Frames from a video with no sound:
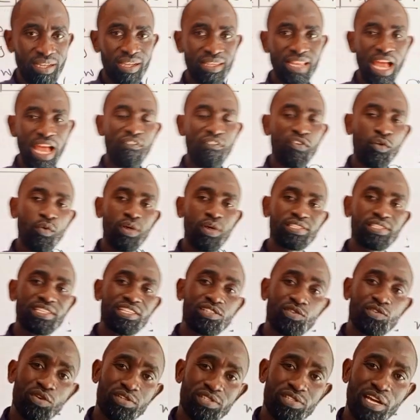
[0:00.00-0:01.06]
That frequency
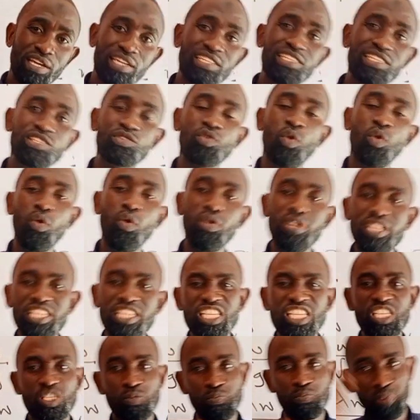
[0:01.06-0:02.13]
is constant. It is only
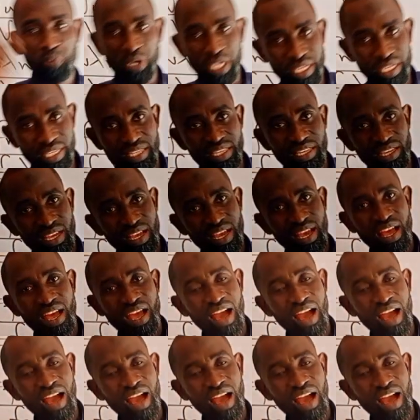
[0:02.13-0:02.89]
the speed